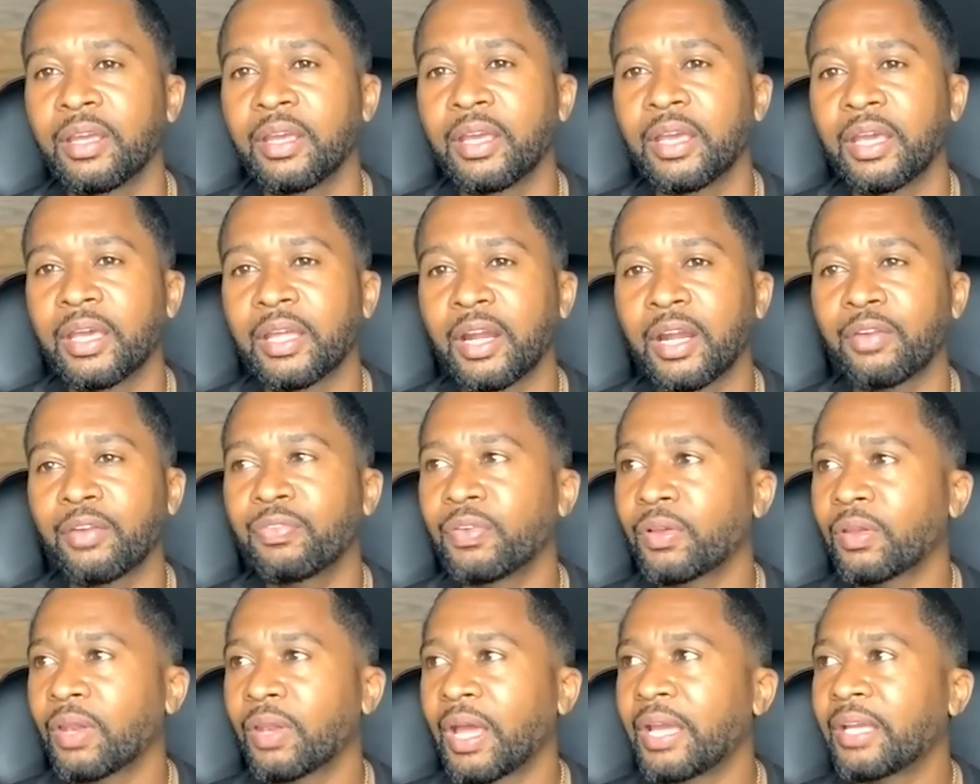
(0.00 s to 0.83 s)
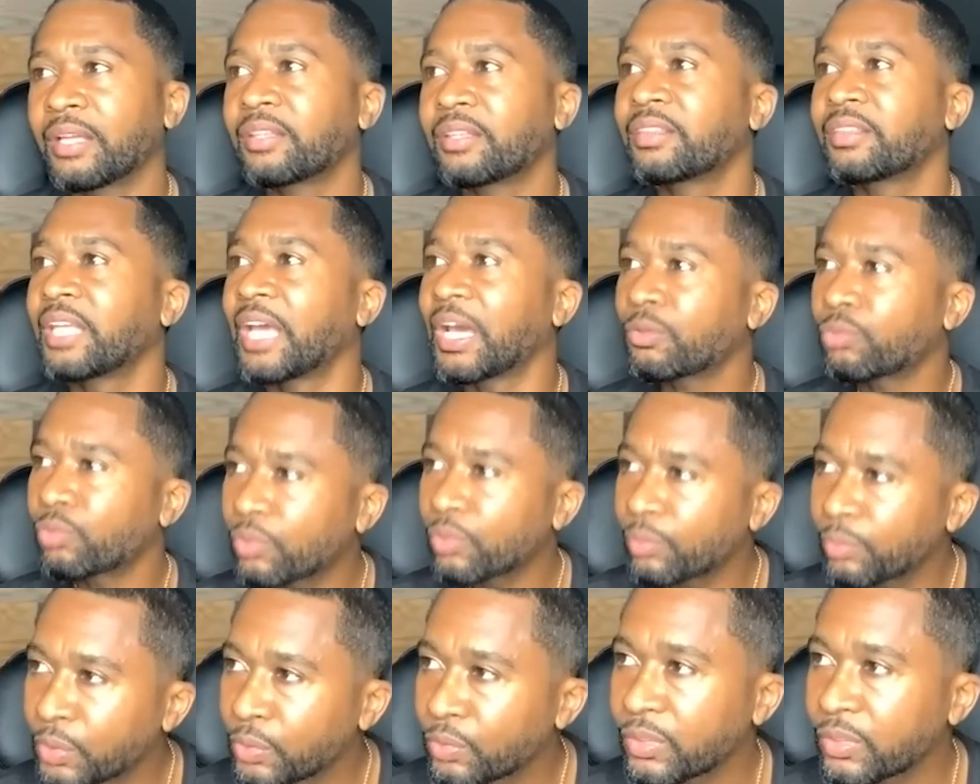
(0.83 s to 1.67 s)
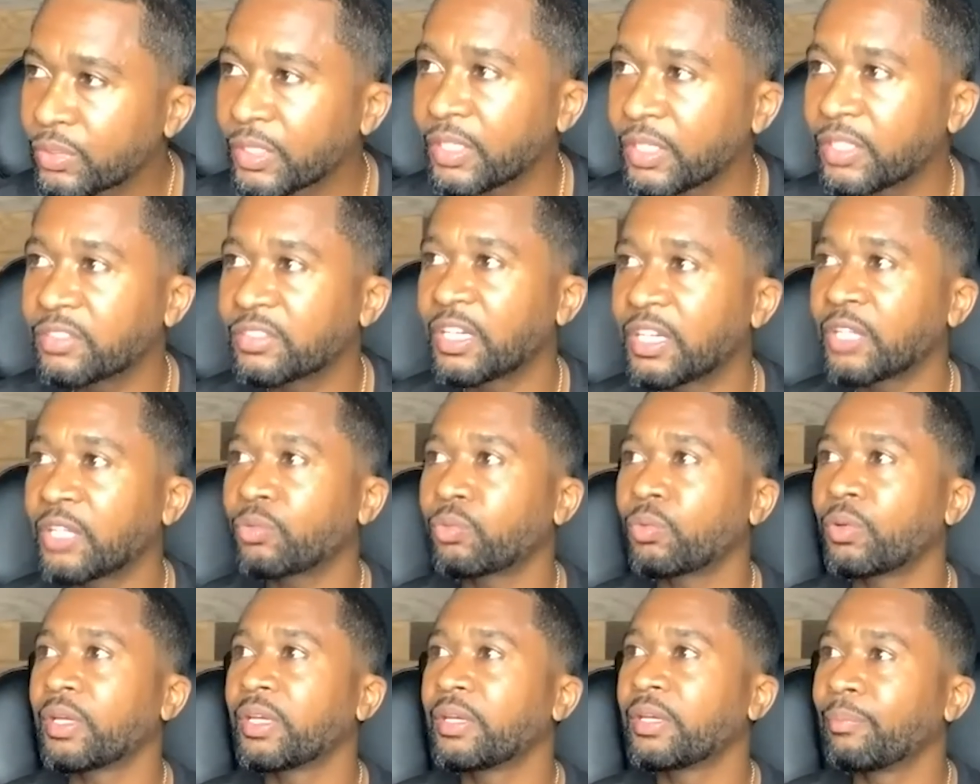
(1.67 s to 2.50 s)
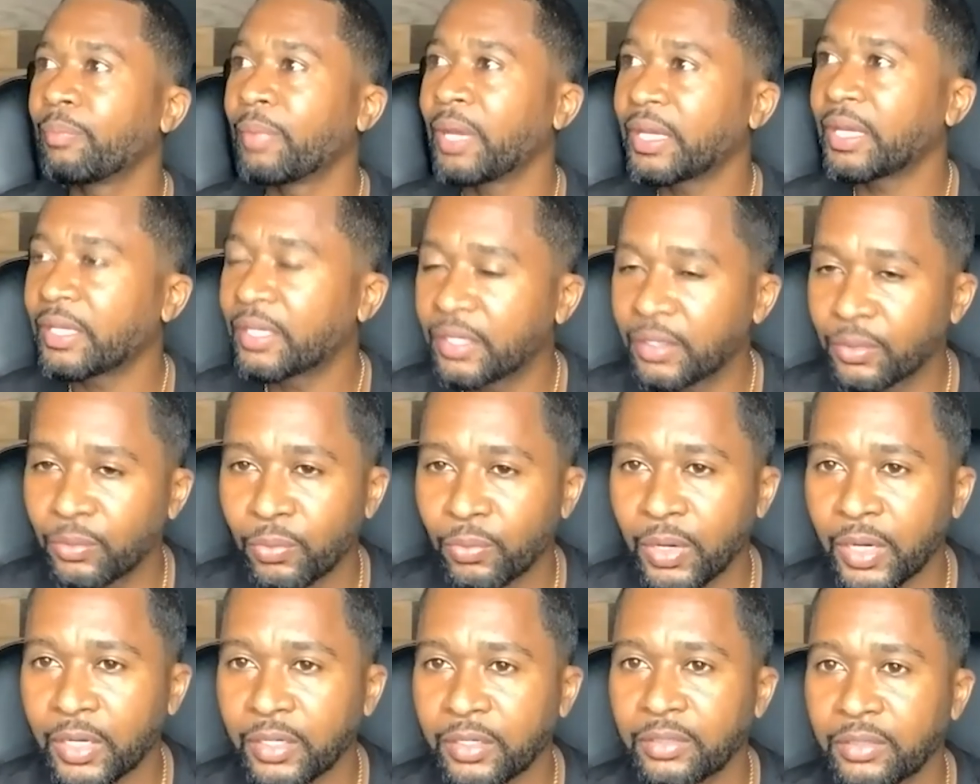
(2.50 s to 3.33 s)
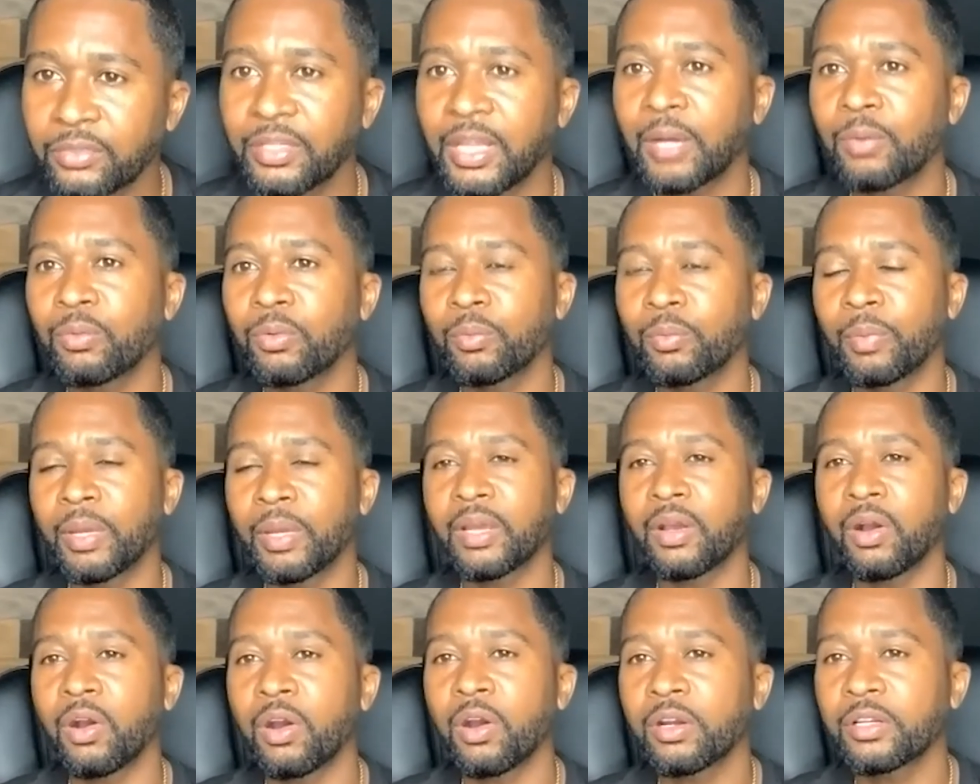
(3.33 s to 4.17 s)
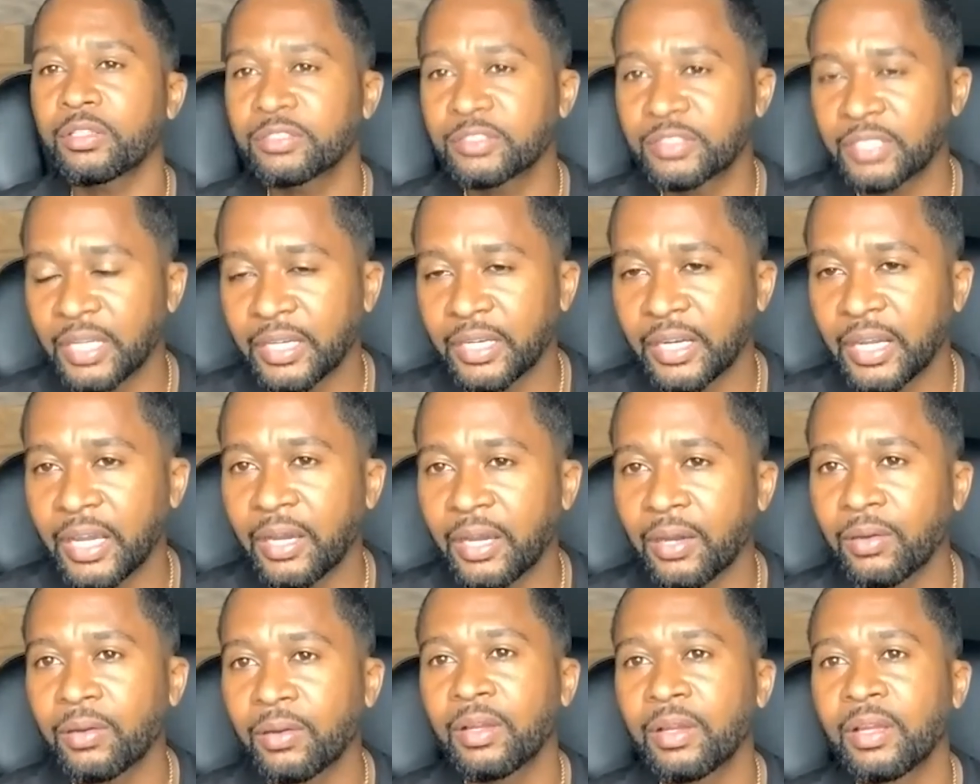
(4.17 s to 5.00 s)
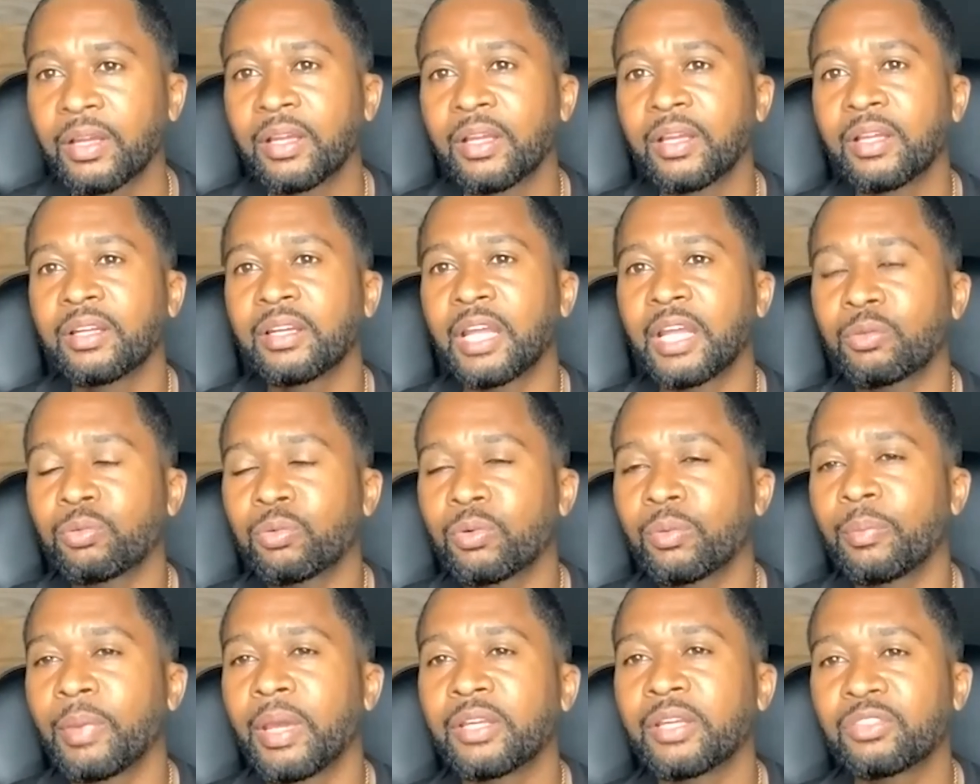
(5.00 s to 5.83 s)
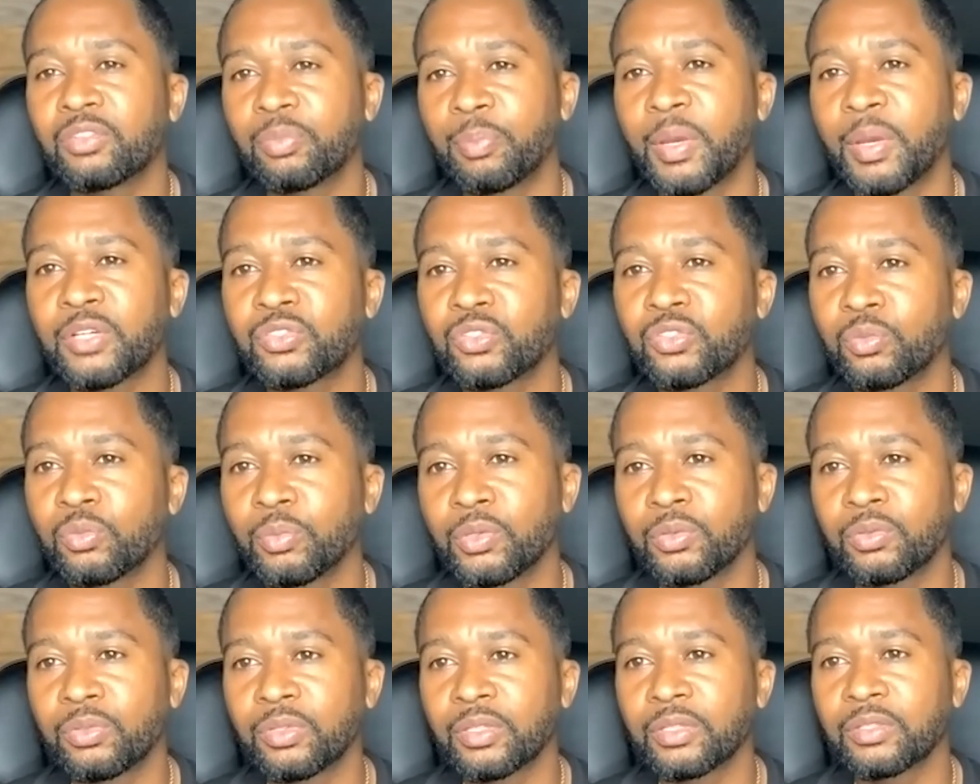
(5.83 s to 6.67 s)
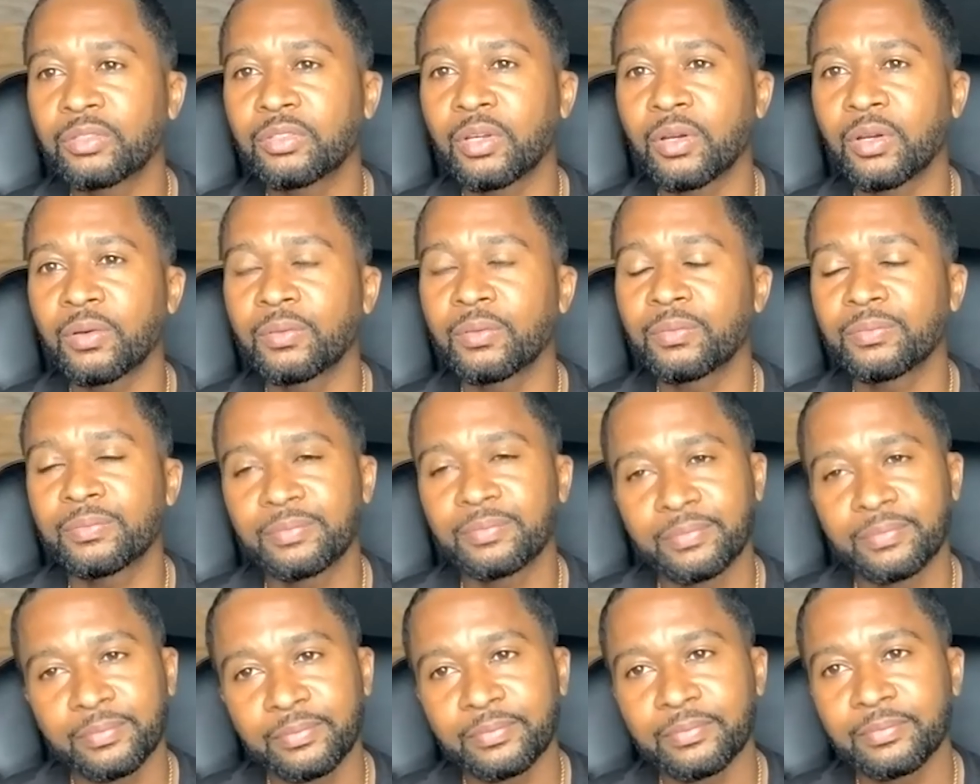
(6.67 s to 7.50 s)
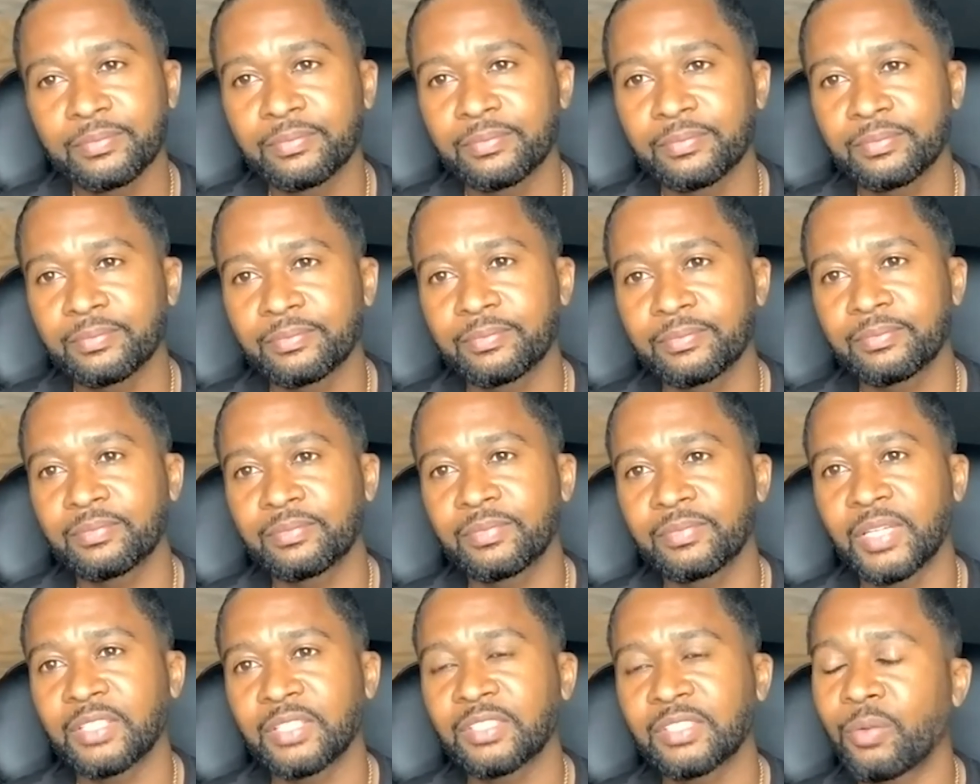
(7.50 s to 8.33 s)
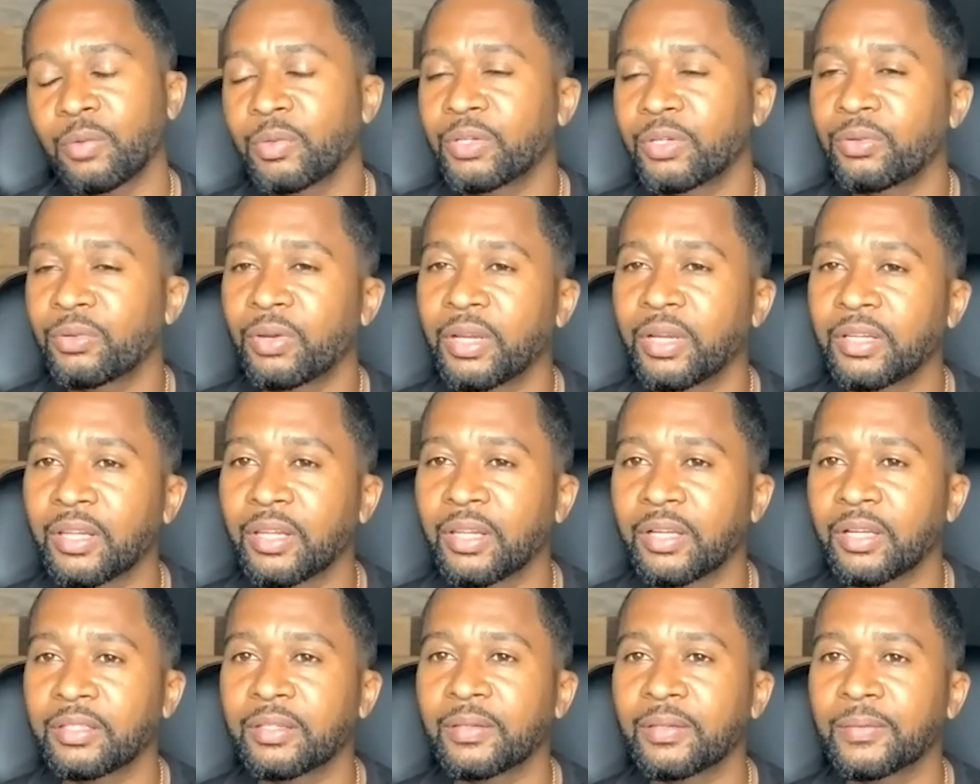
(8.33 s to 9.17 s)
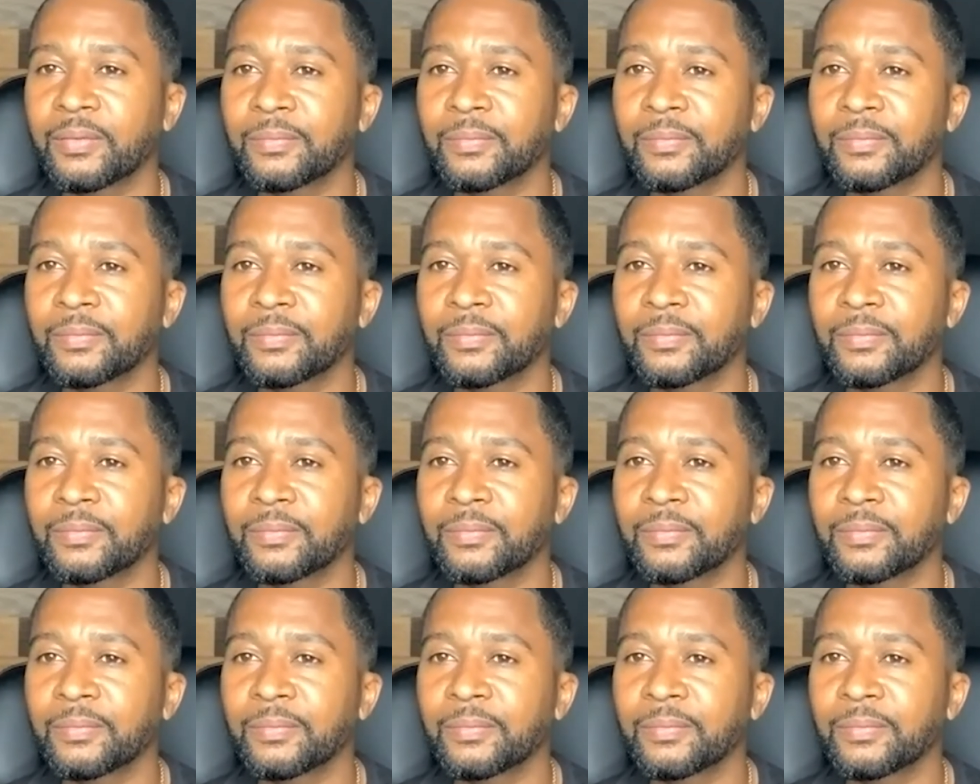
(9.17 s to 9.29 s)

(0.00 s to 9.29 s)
And I feel like that's what music is. That's what make hit records. That will make artists stand out. That's what makes special music. So that's how we create like that.